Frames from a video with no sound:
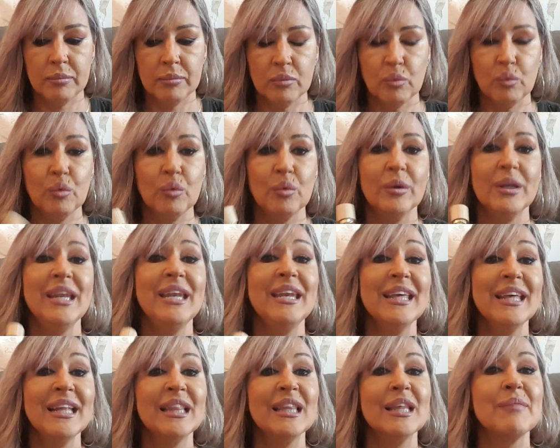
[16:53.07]
we need to
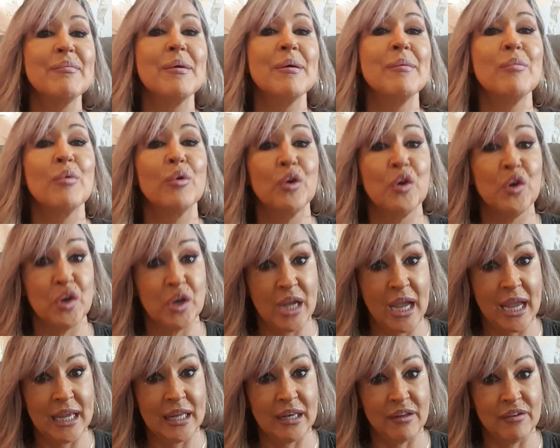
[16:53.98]
get a little bit more
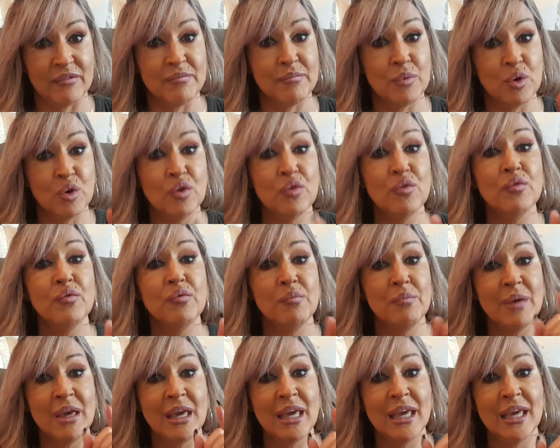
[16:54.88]
creative. Move
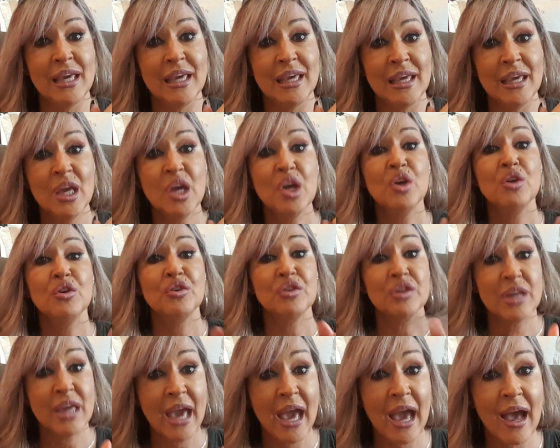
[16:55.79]
me
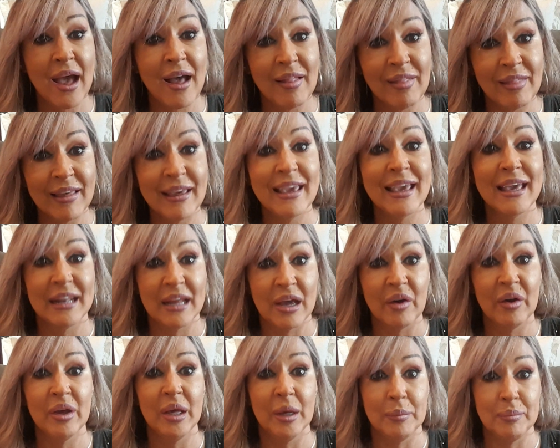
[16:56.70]
to Cali and
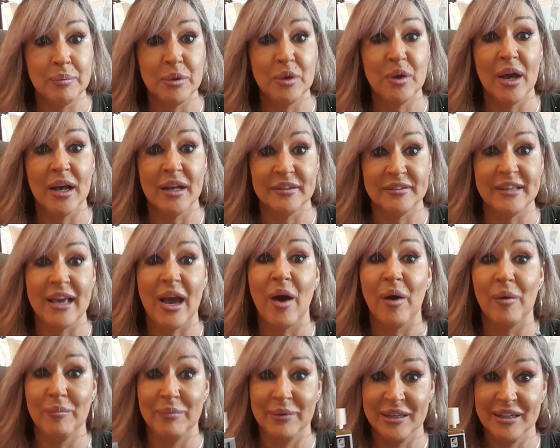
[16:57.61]
I'll help you guys
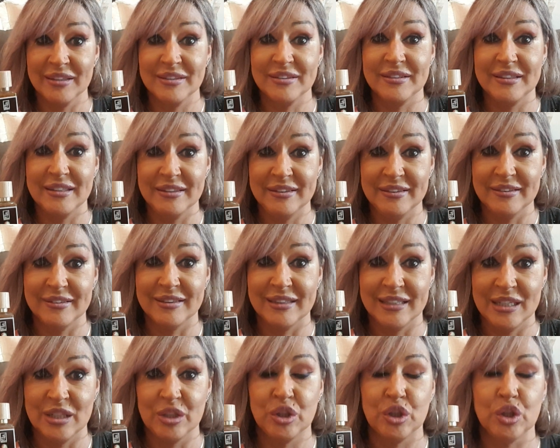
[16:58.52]
out because this is
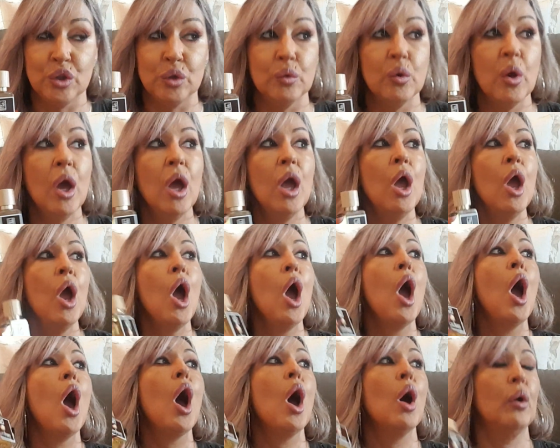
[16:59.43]
an issue.
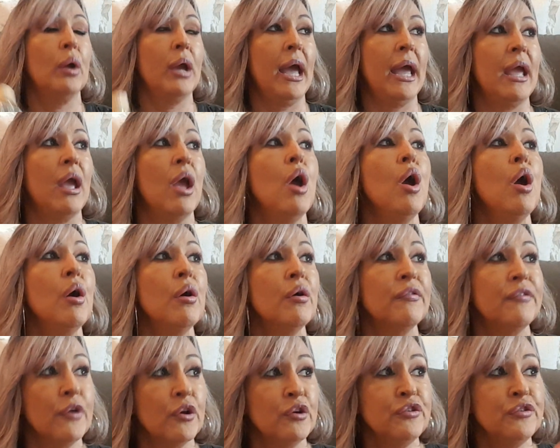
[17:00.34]
Okay,
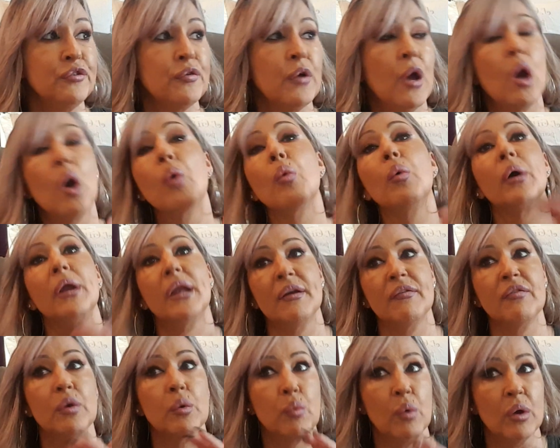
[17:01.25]
first of all,
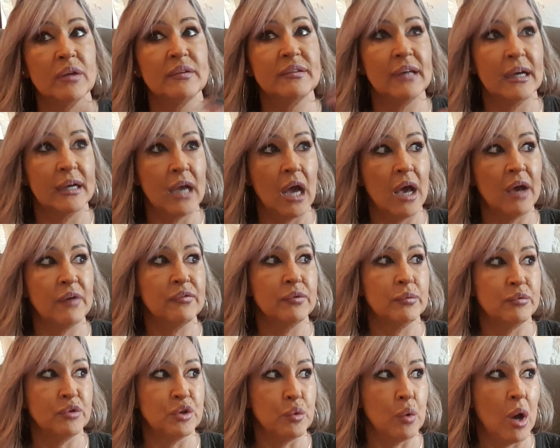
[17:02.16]
whatever it was I got
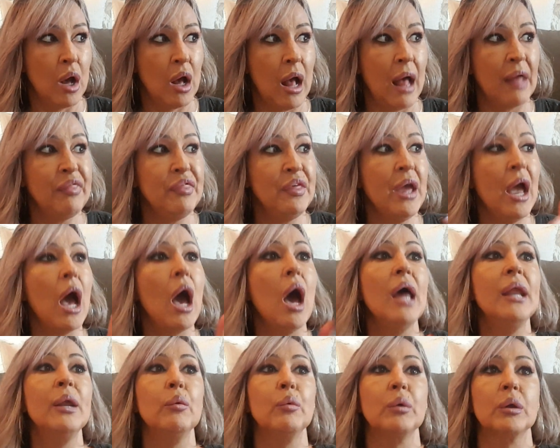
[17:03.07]
from Dua,
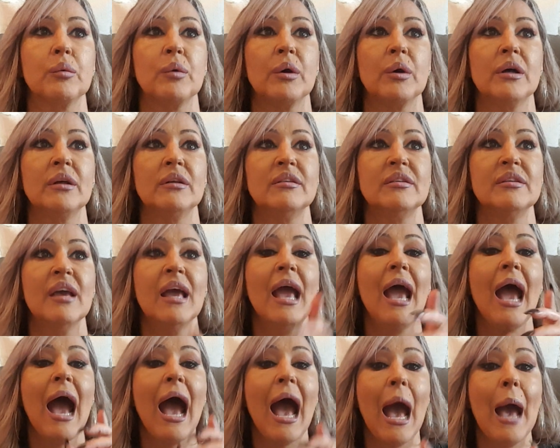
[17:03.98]
I know was.
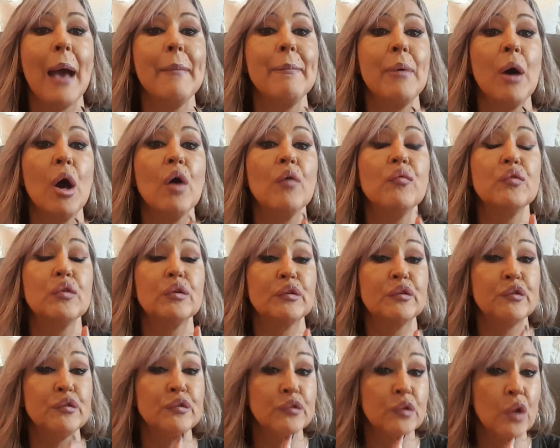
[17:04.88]
I bought the
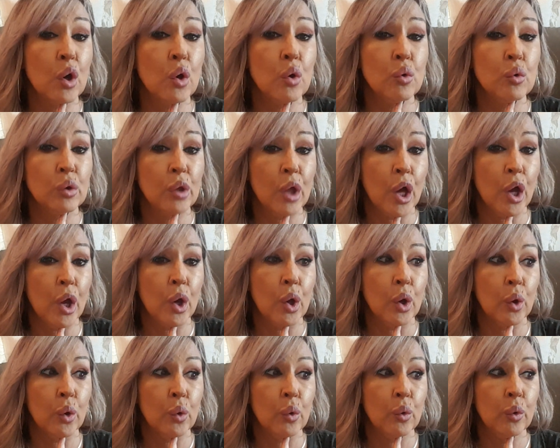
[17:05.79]

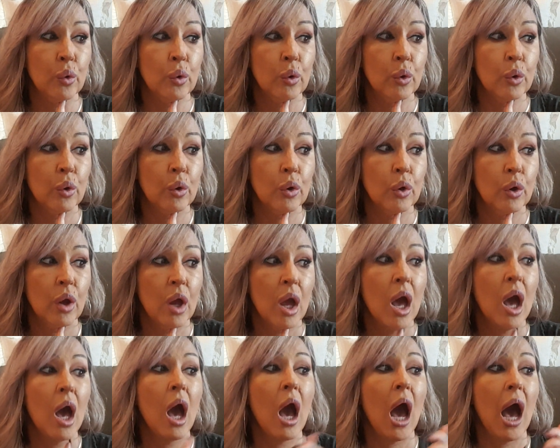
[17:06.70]
Solo
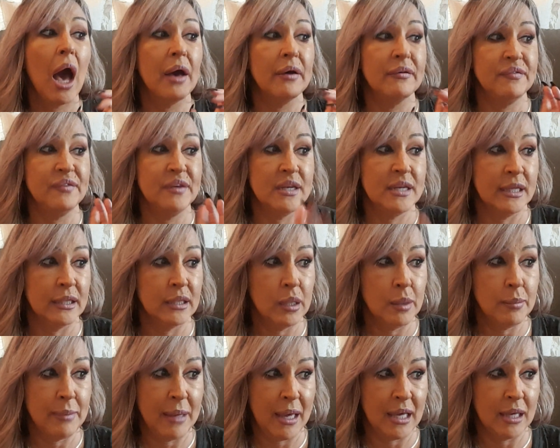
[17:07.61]
of
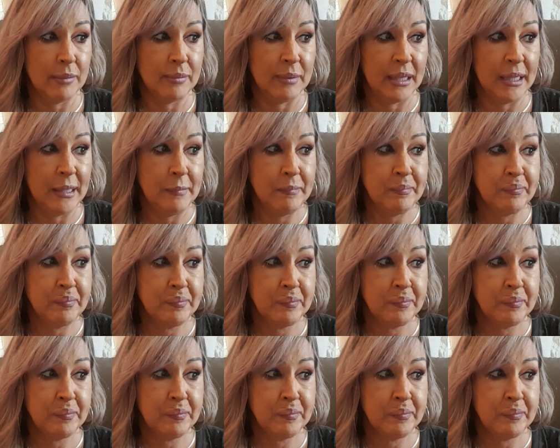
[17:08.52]
Vanilla Baby